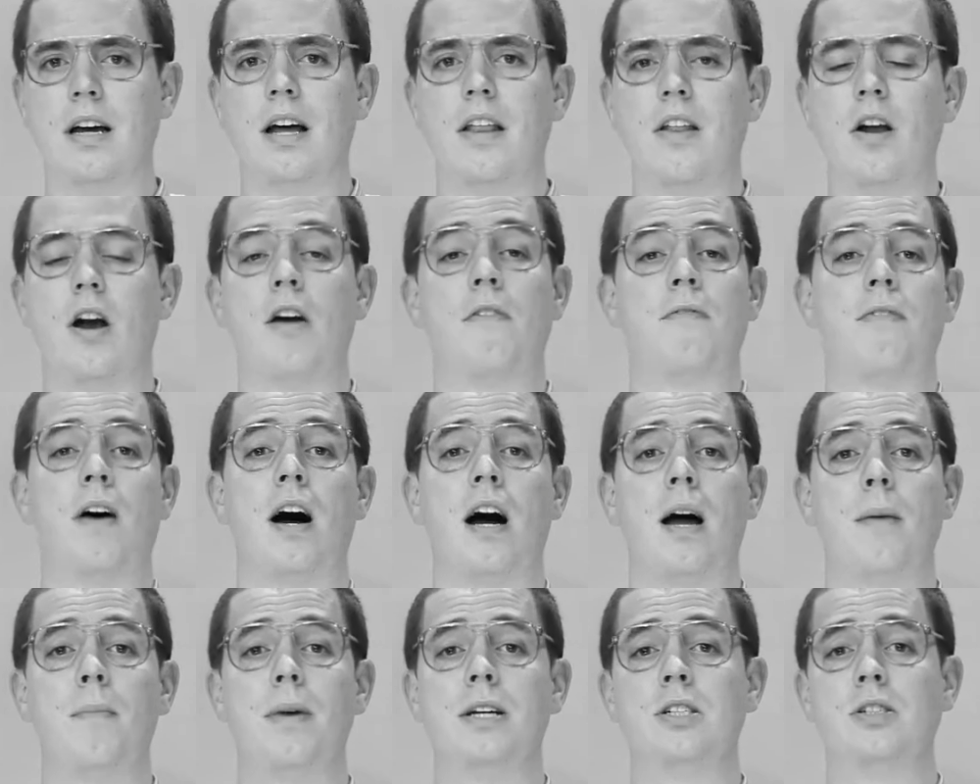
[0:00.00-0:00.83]
are 5
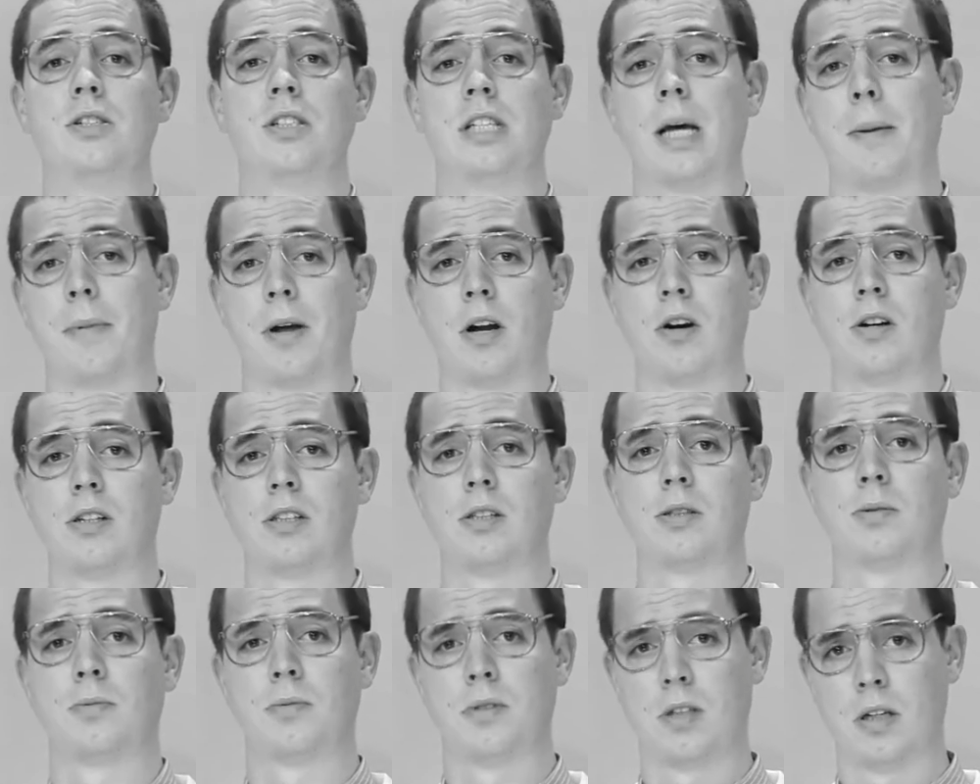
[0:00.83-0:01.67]
major categories of
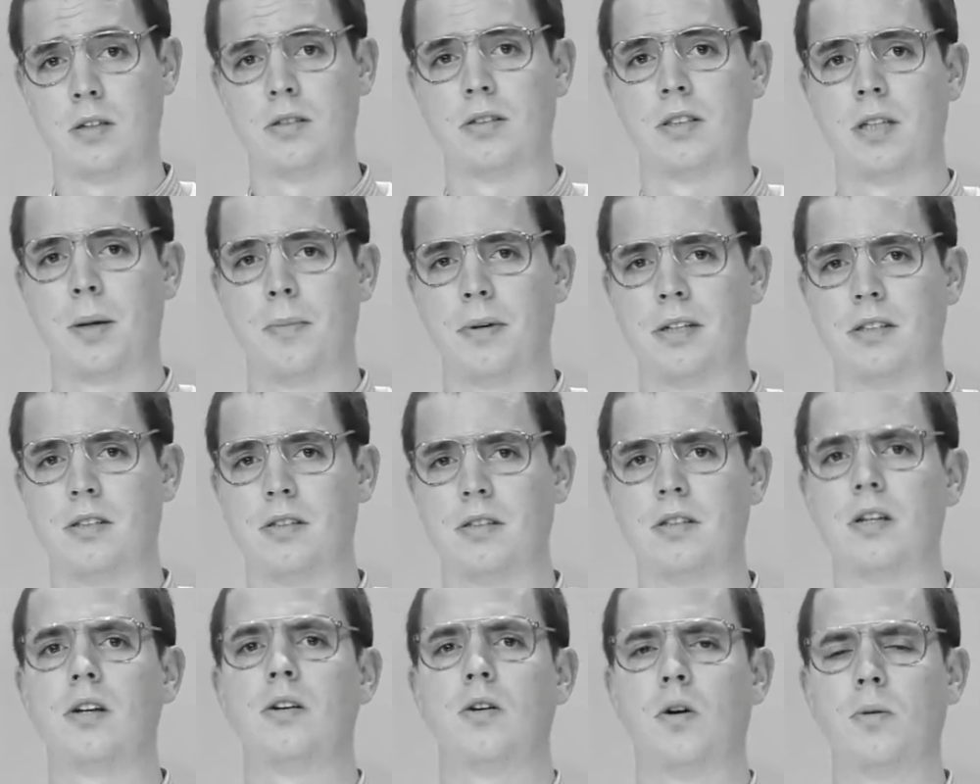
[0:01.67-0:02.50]
subspecies amongst
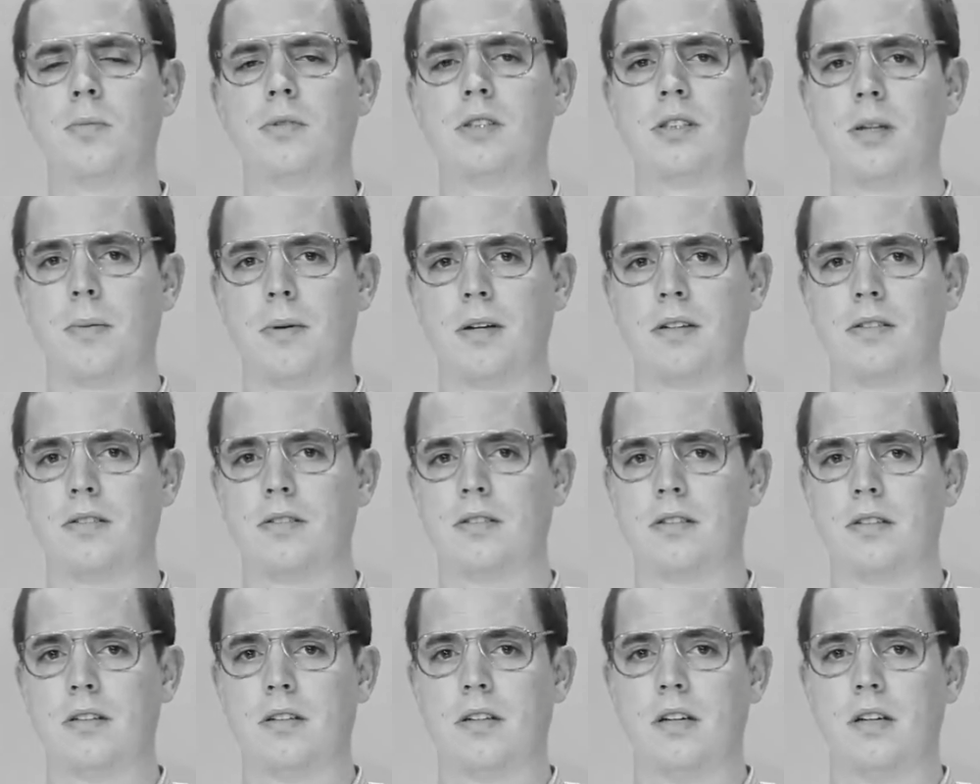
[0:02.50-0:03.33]
Homo sapiens.